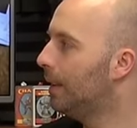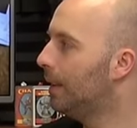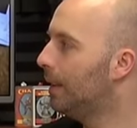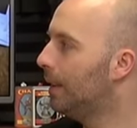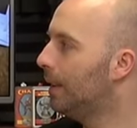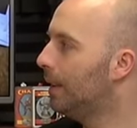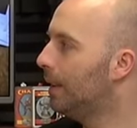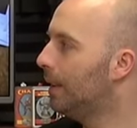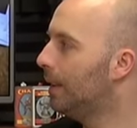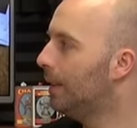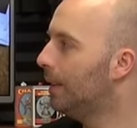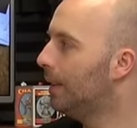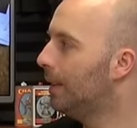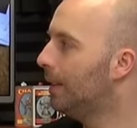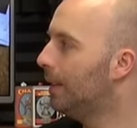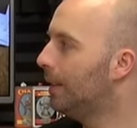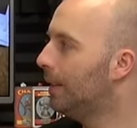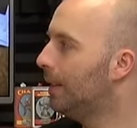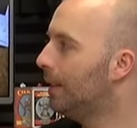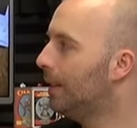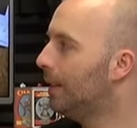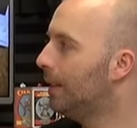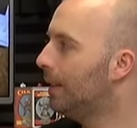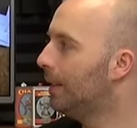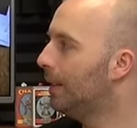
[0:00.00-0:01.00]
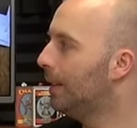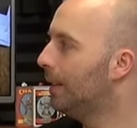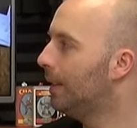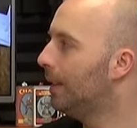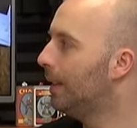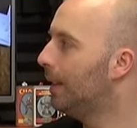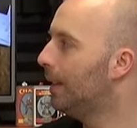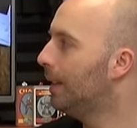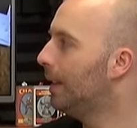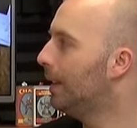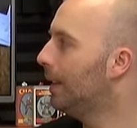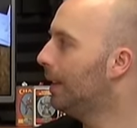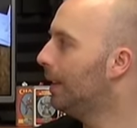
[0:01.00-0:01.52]

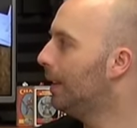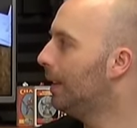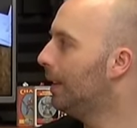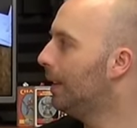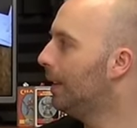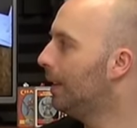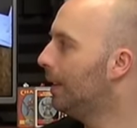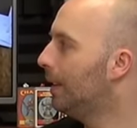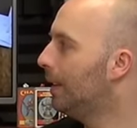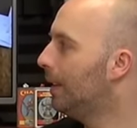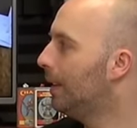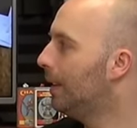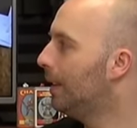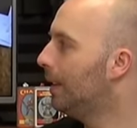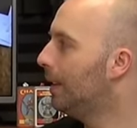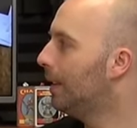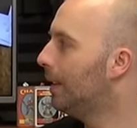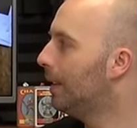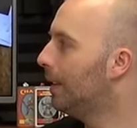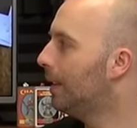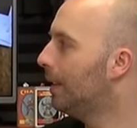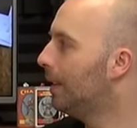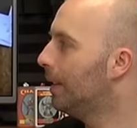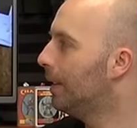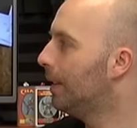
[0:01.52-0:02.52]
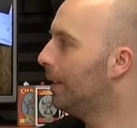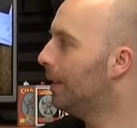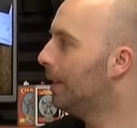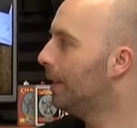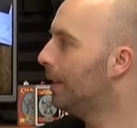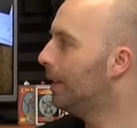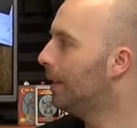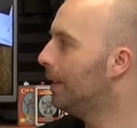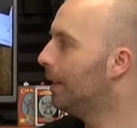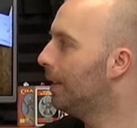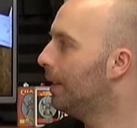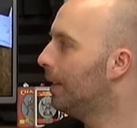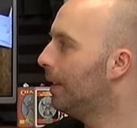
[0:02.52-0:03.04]

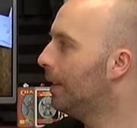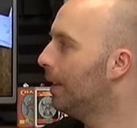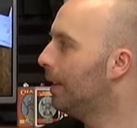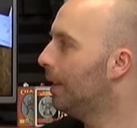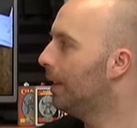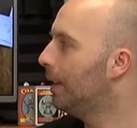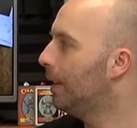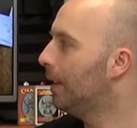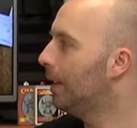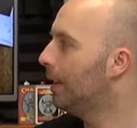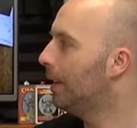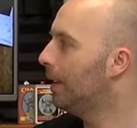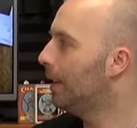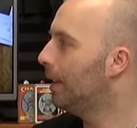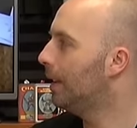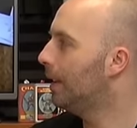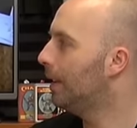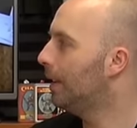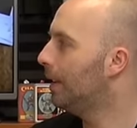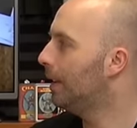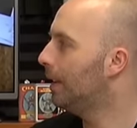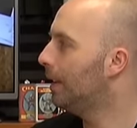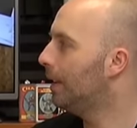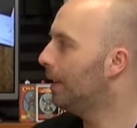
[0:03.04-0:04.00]
The person shown says nothing.